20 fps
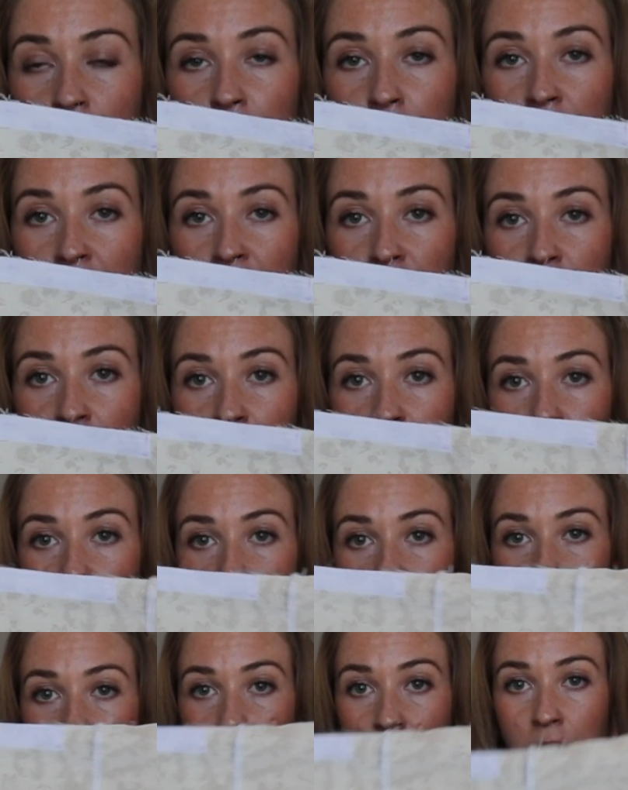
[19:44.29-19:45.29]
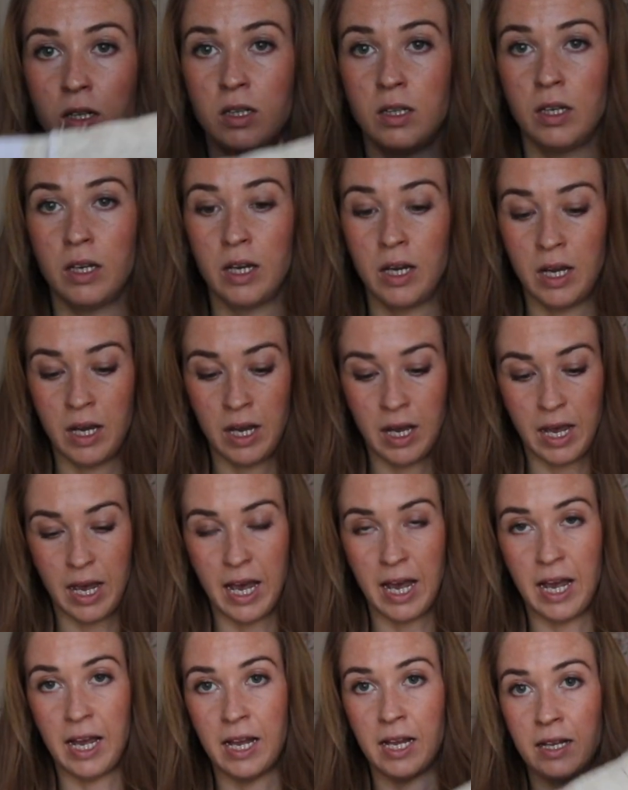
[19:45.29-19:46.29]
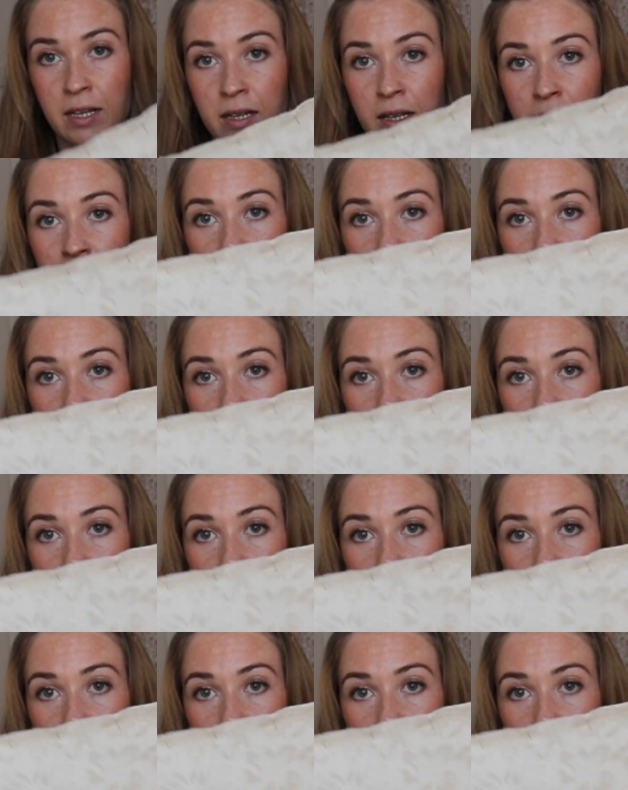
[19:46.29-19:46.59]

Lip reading: part of the skirt, and